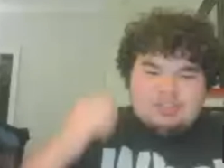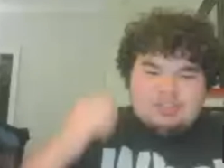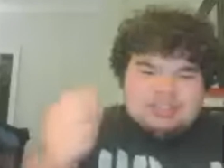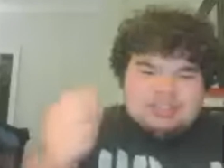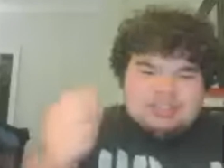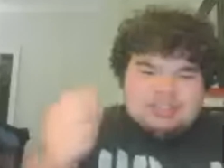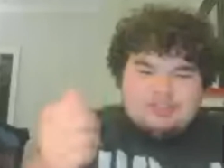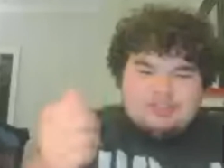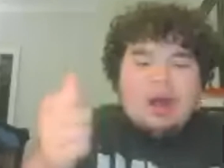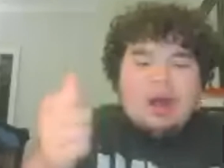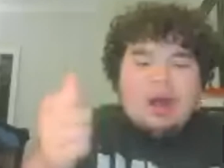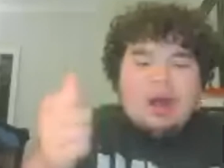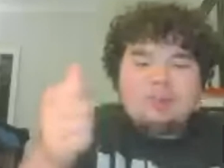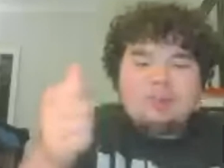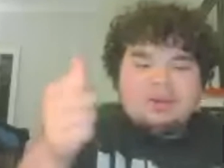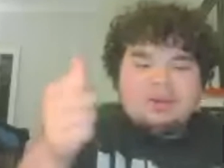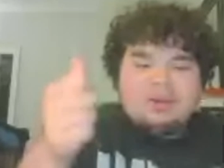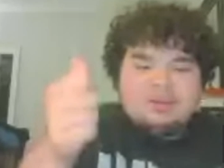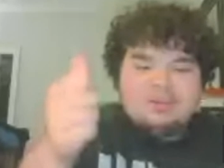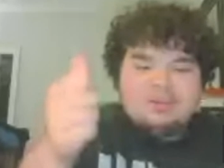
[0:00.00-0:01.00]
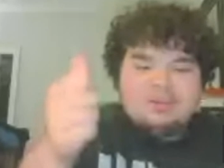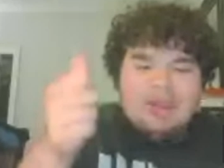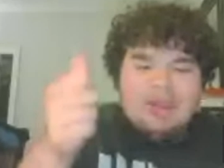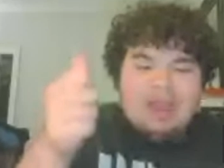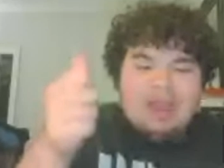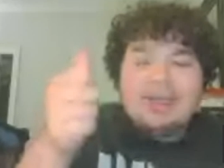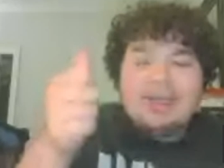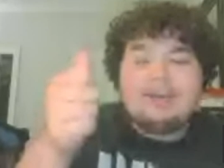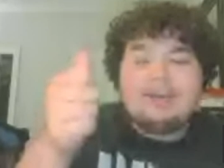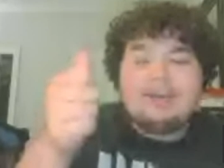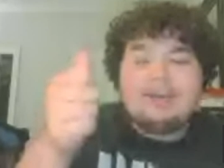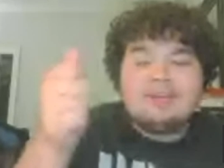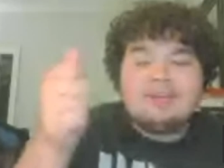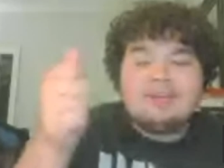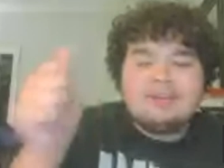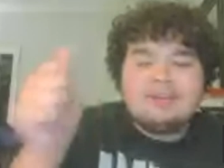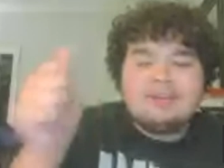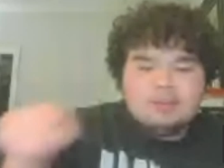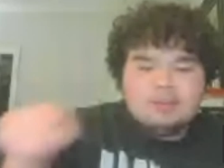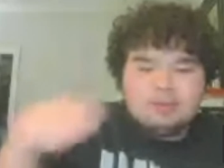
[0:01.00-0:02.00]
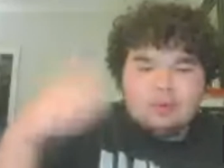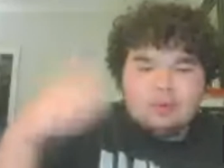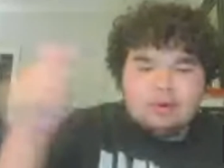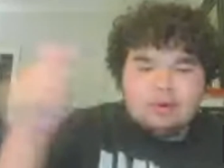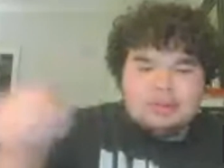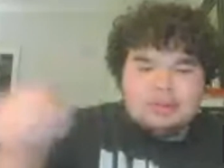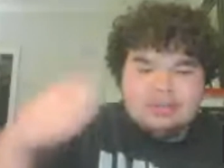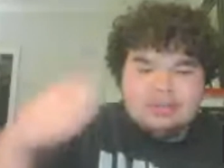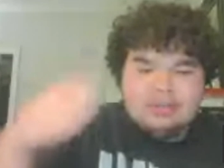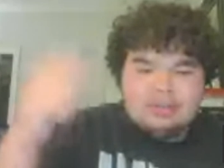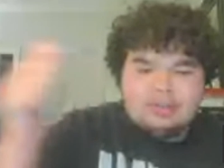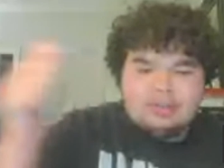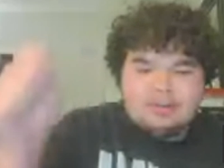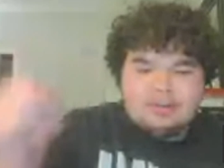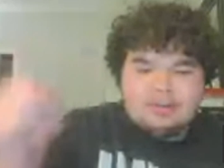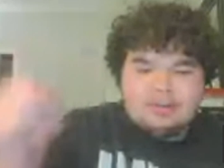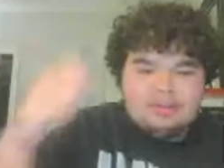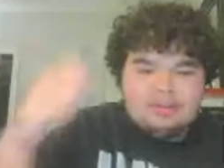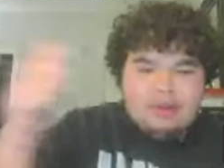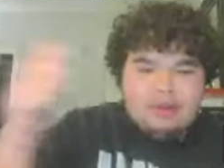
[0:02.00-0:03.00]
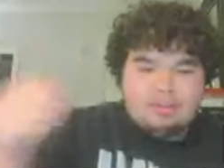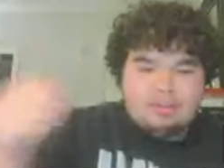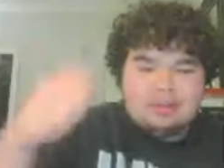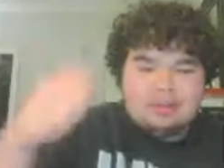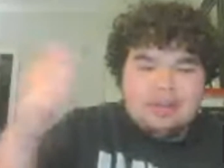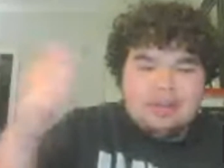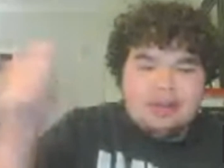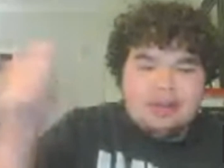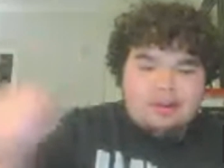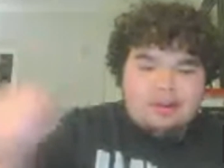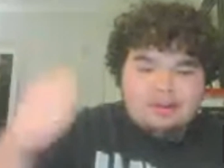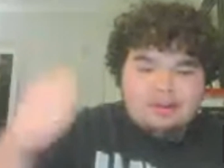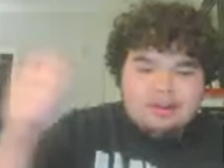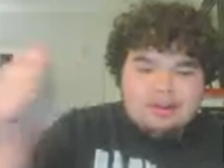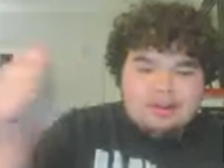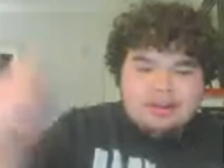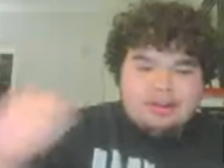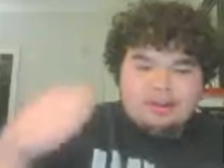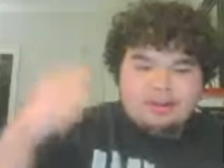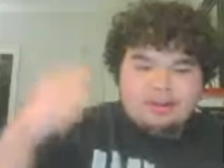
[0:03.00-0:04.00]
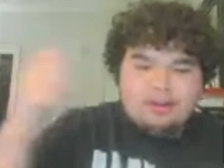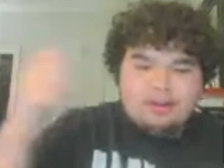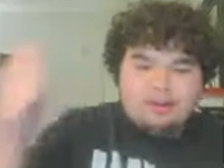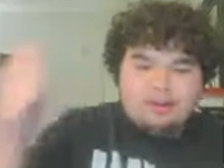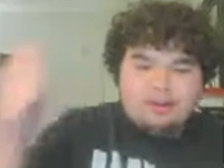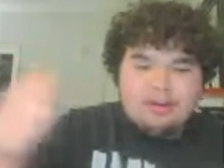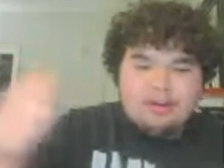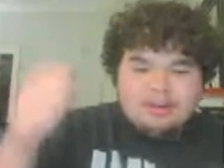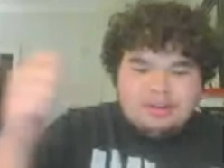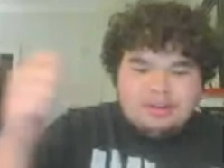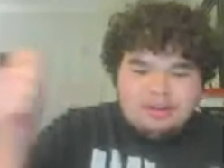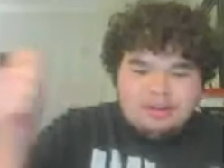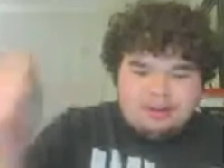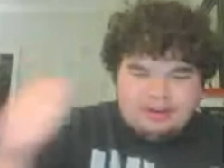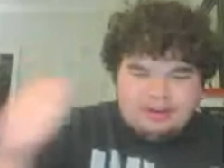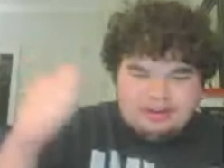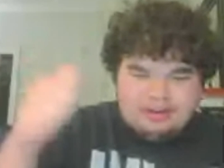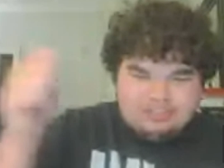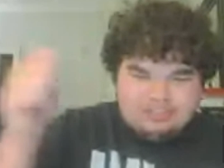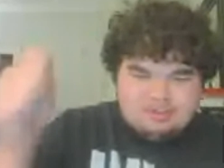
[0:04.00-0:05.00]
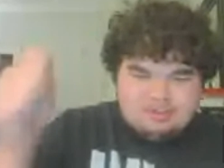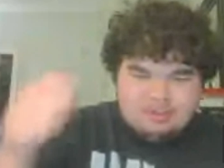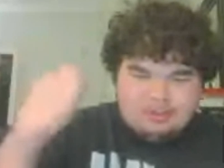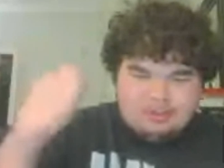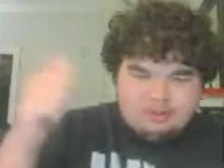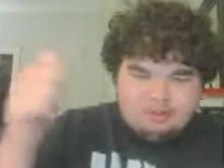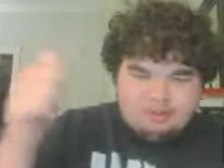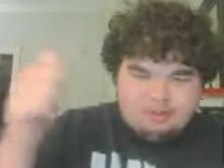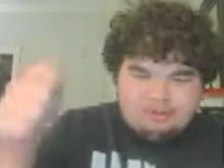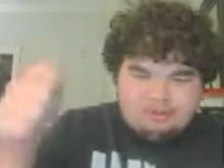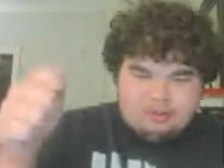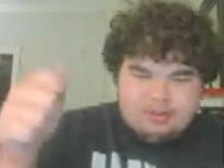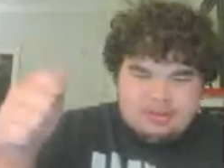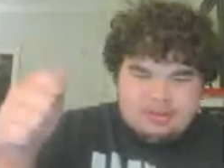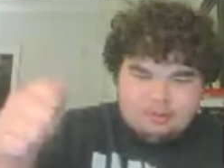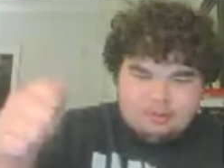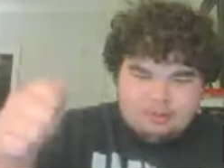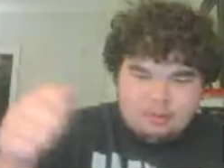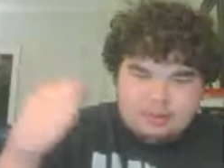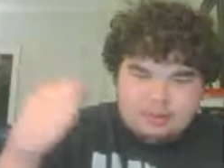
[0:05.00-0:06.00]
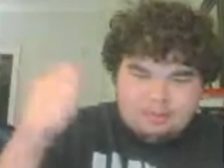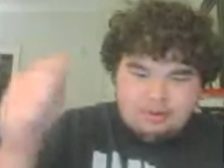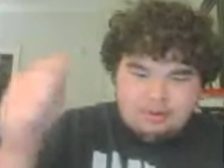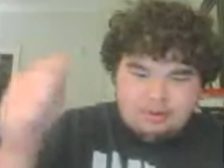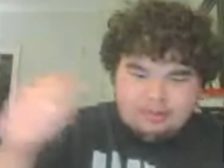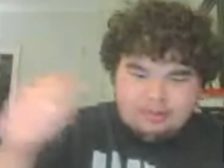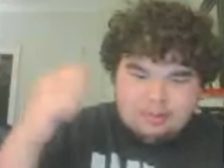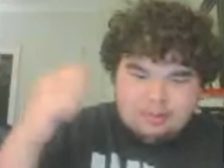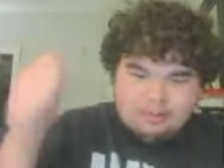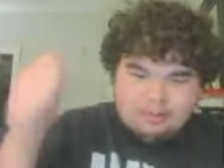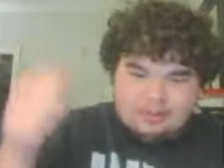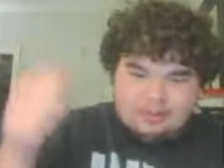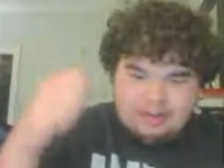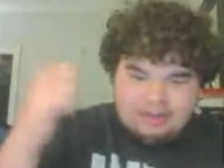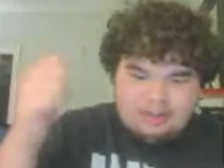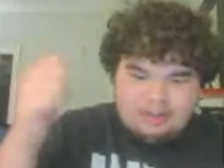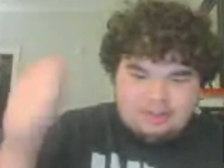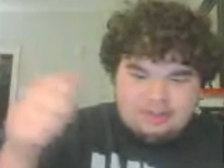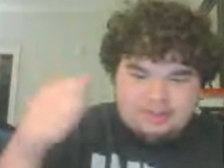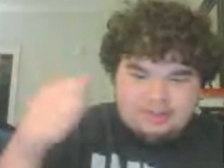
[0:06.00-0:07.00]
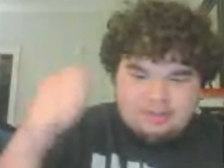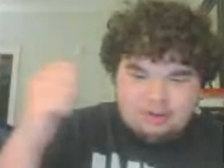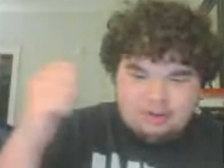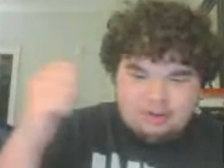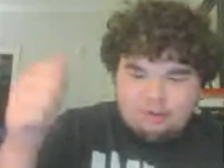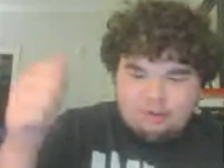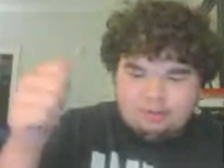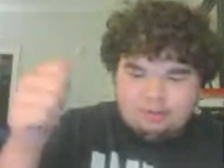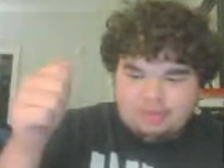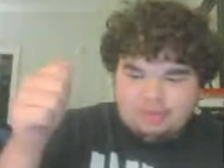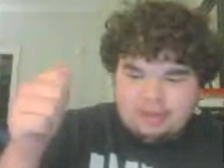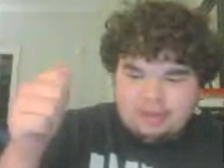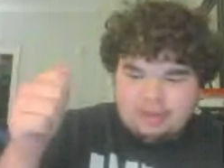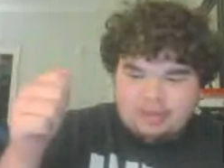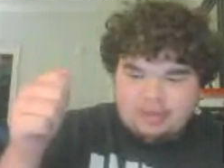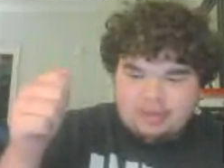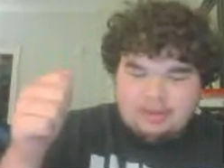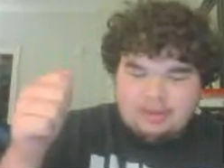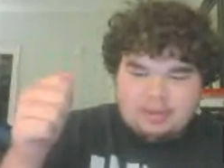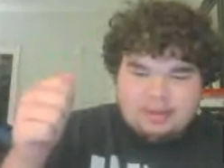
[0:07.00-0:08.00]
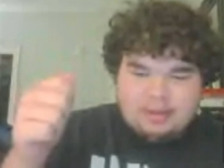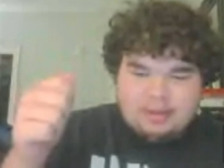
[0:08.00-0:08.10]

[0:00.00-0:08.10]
just Robin's hand twirling a plug, and go, "All right, Control Freak, we pulled the plug on this whole thing."